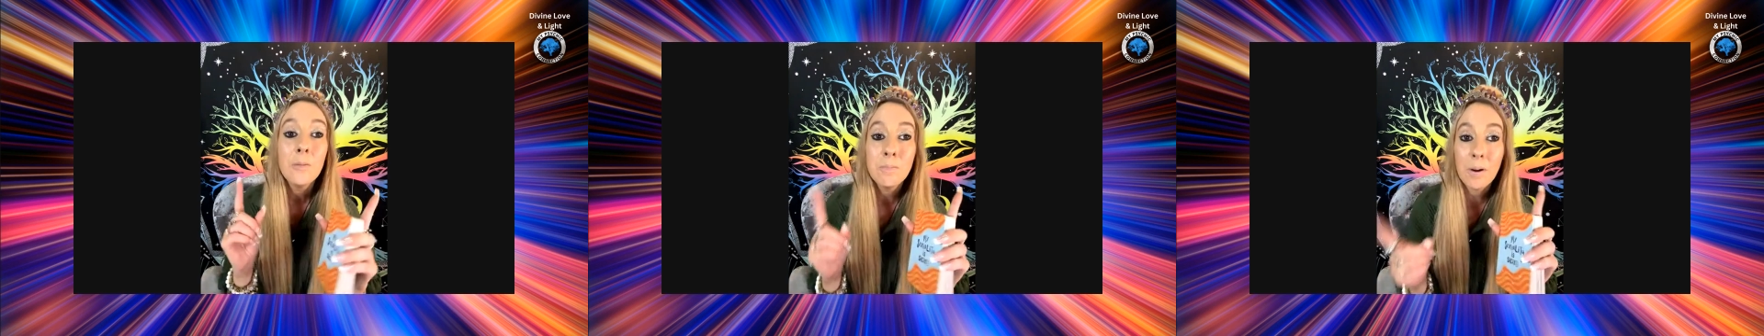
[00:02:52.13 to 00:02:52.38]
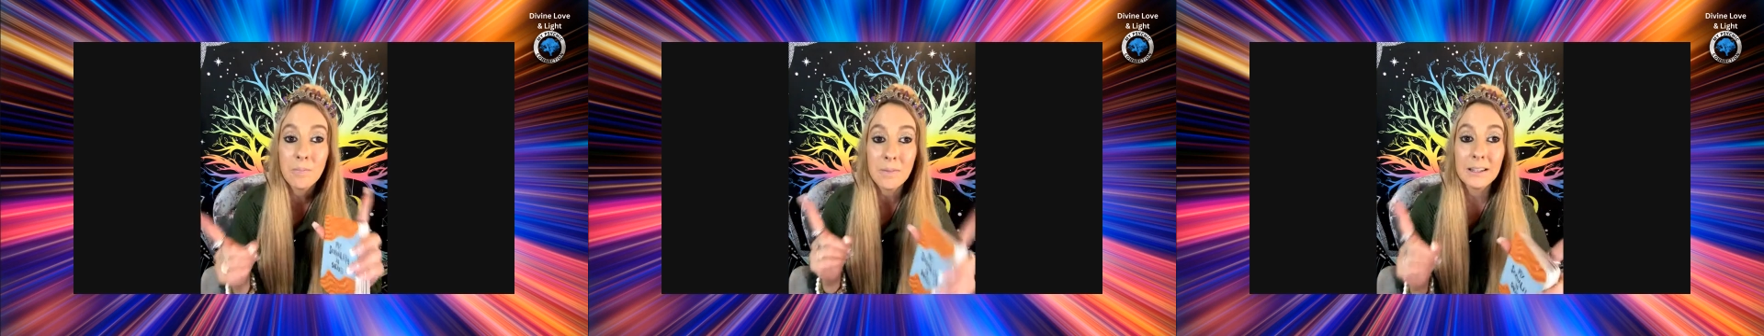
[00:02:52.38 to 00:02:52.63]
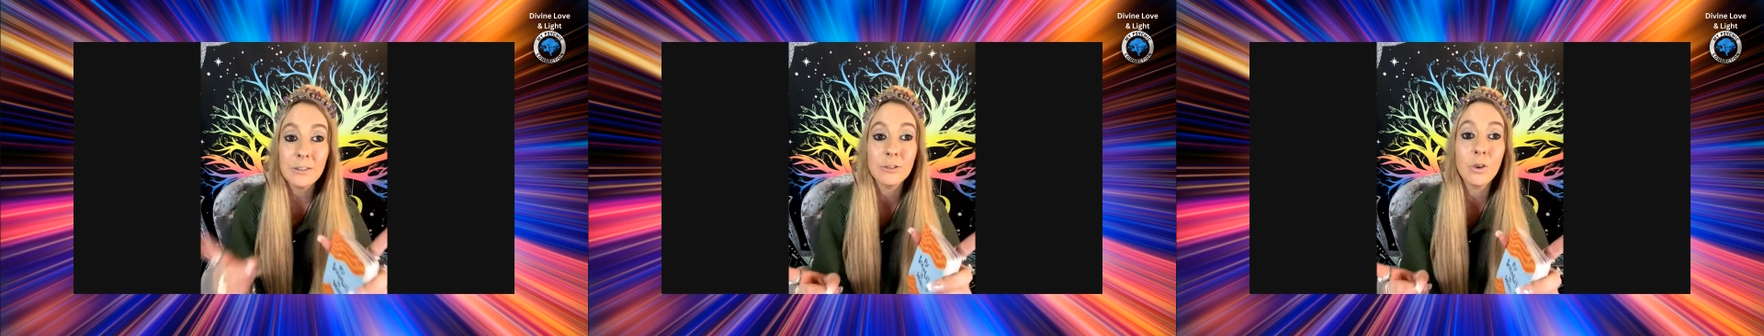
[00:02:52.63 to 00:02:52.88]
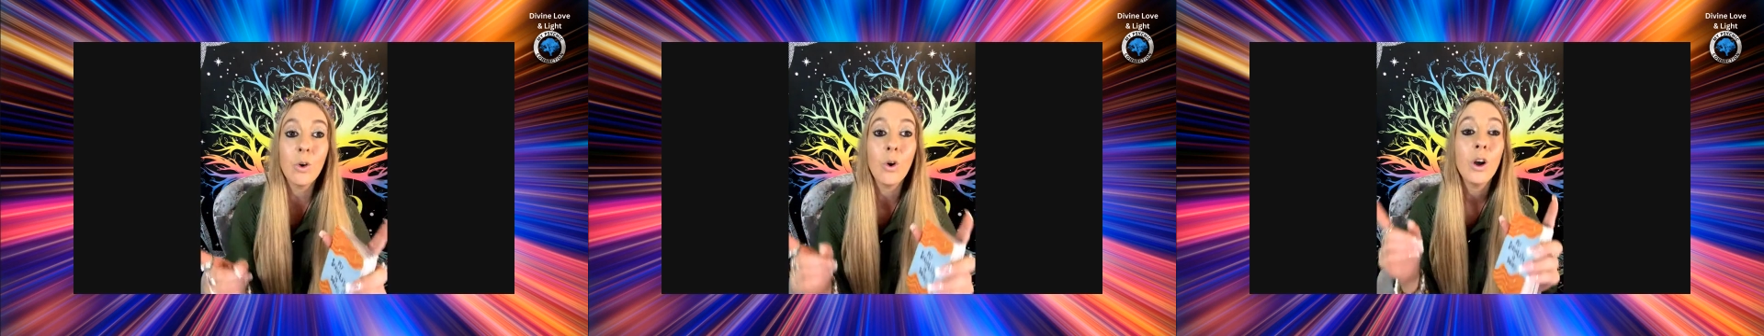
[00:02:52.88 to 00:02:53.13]
but make
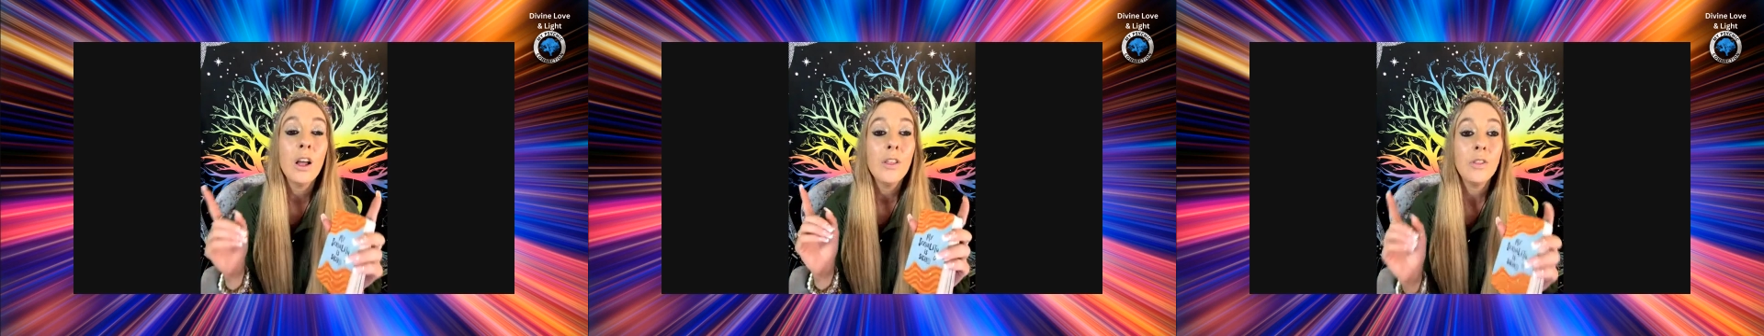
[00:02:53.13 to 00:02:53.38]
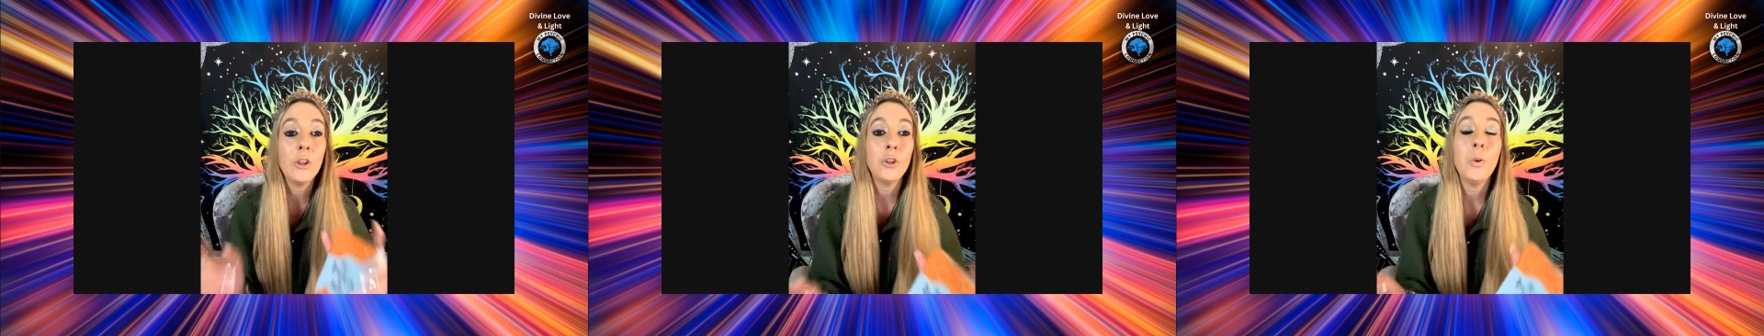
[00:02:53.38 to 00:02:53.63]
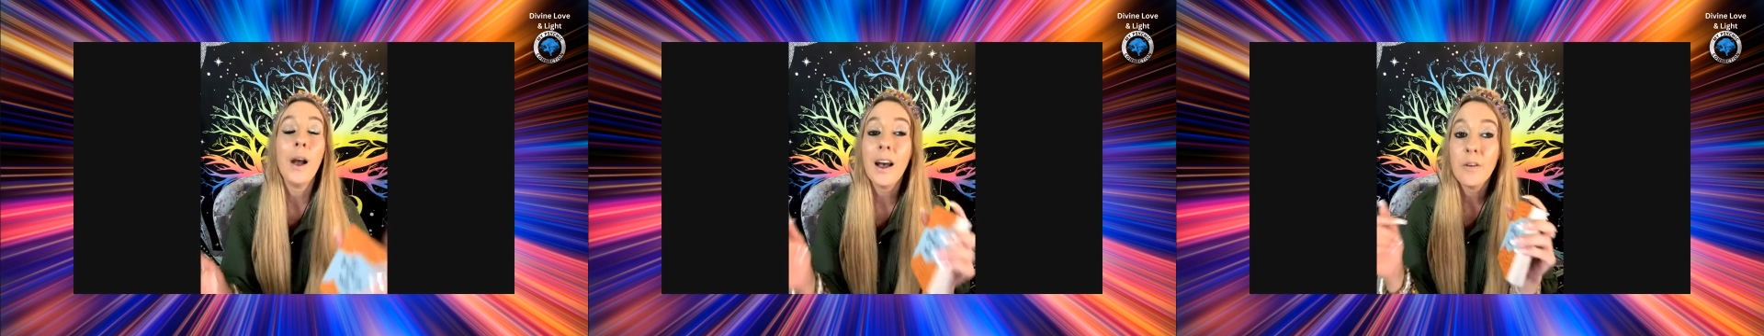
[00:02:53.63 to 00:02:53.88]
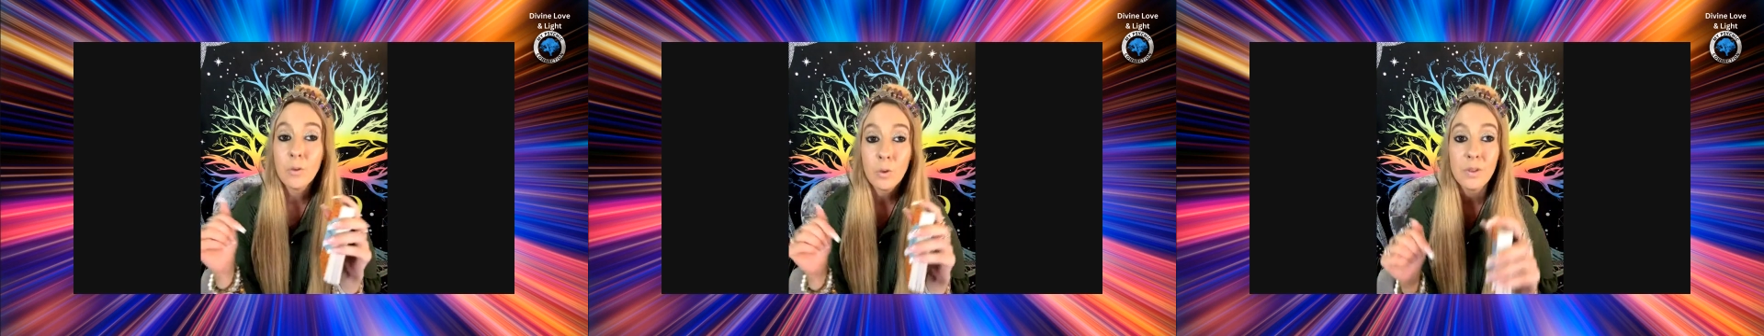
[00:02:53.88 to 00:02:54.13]
sure that you
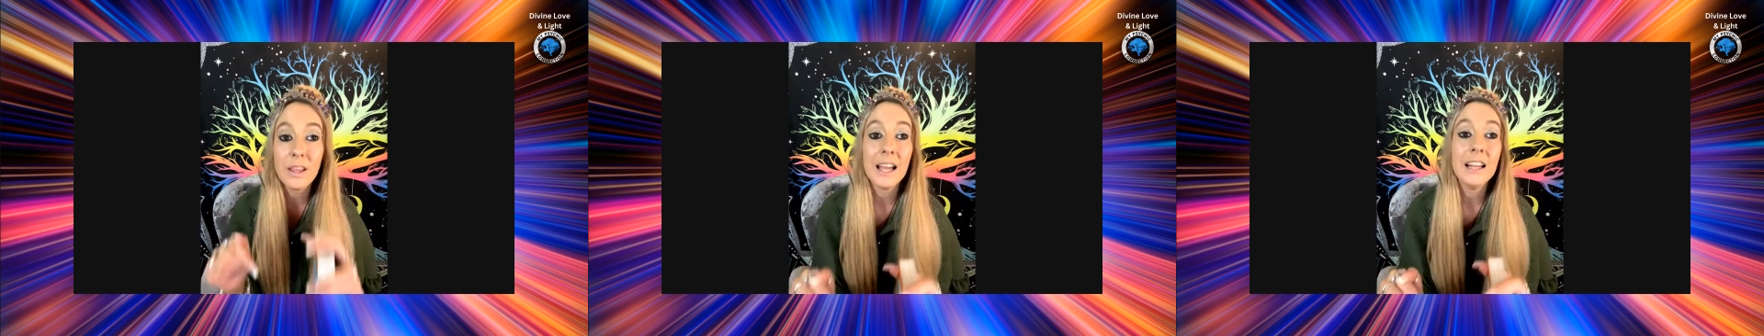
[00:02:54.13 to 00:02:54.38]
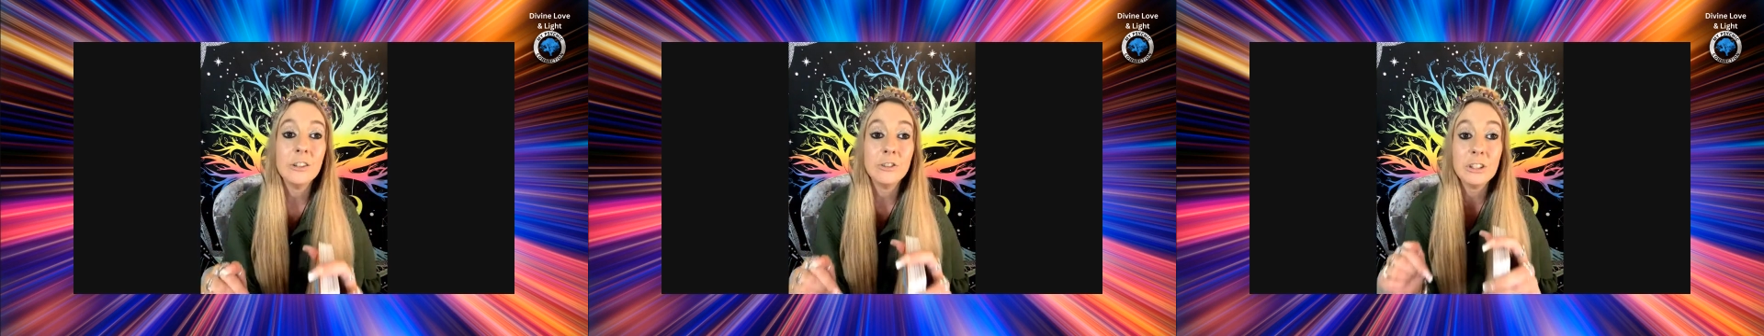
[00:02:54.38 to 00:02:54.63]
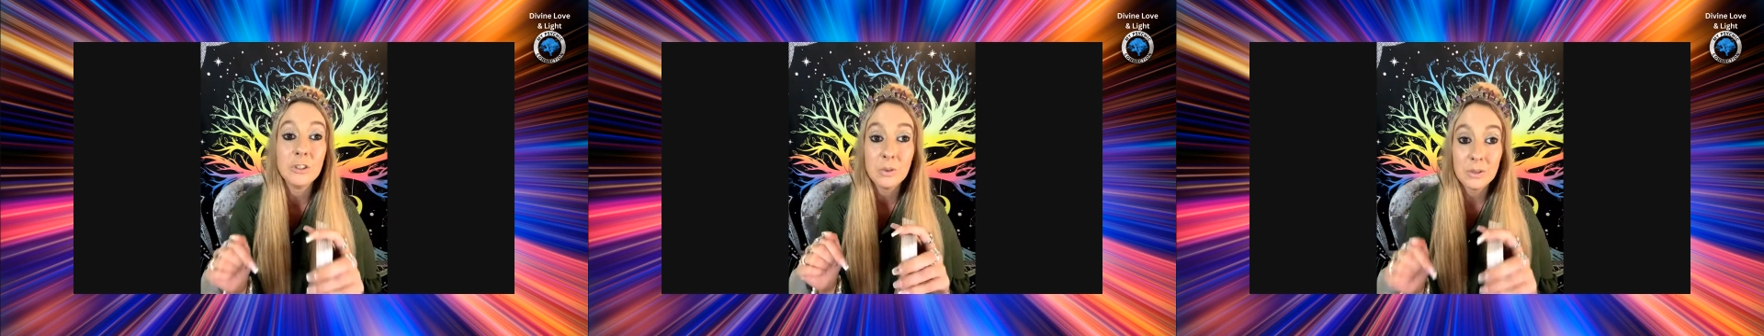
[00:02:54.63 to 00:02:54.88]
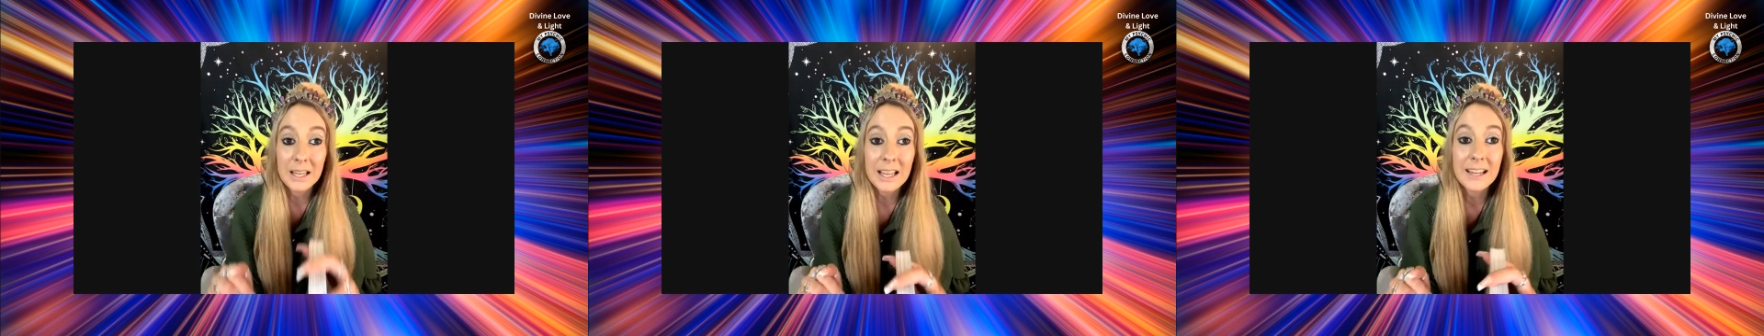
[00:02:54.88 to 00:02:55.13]
have all the energy you
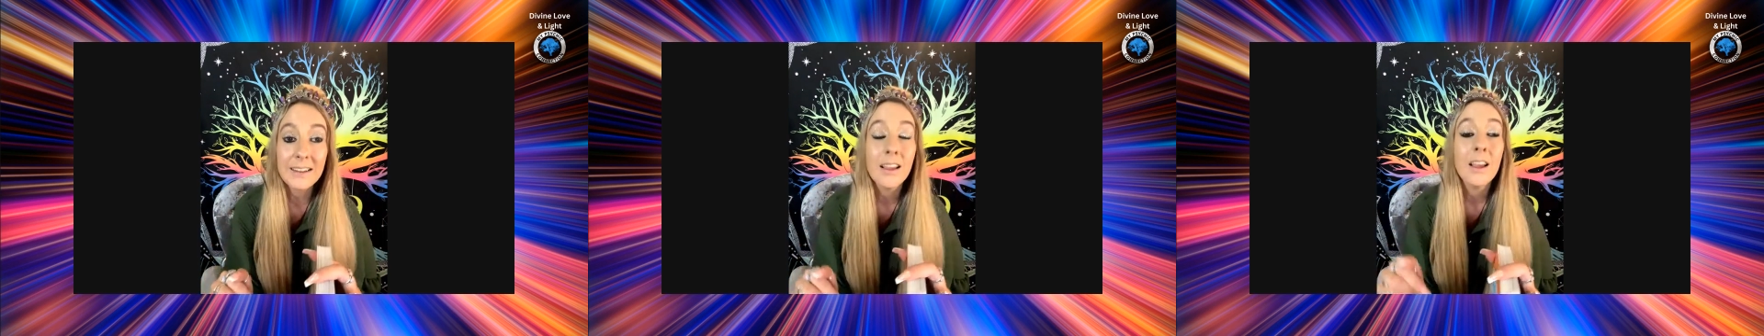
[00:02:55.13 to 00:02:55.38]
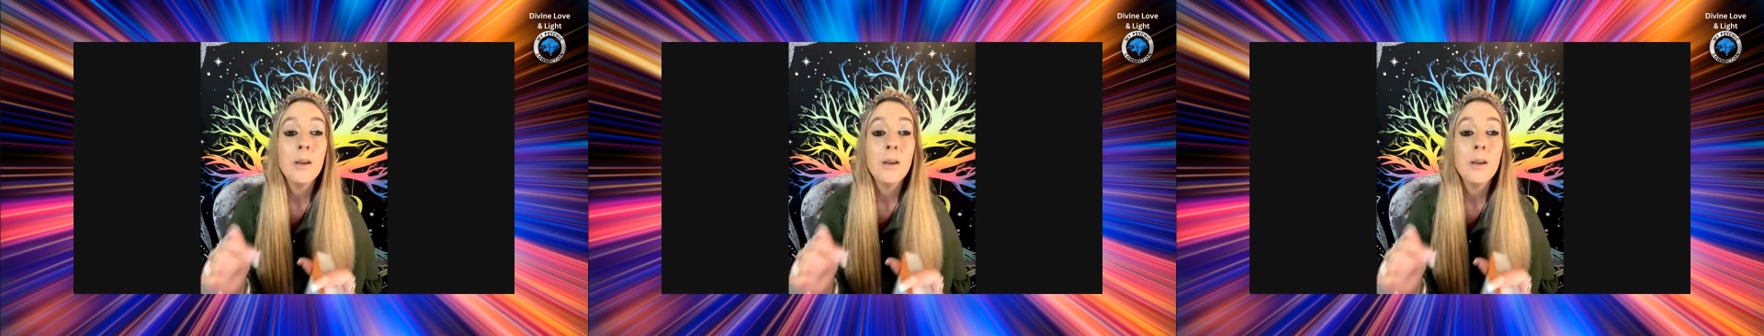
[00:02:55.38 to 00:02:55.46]
need,